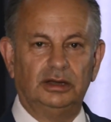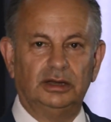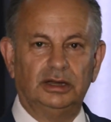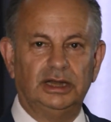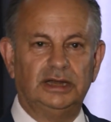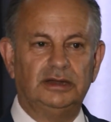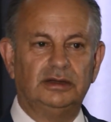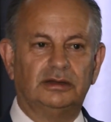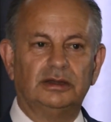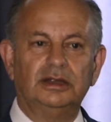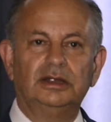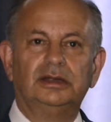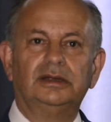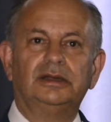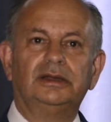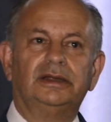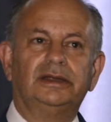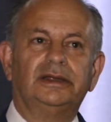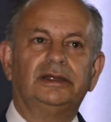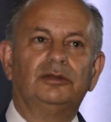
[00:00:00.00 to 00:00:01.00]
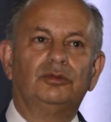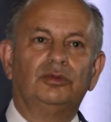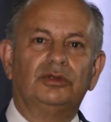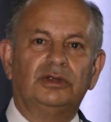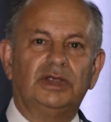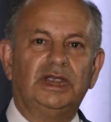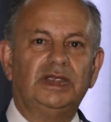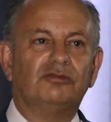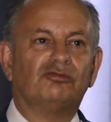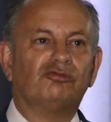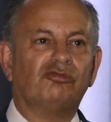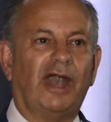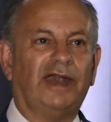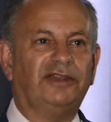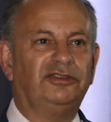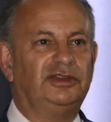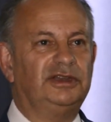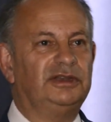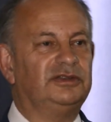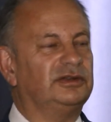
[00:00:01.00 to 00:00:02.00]
He he
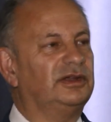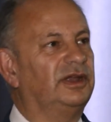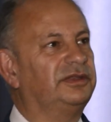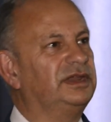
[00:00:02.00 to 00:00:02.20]
ratted.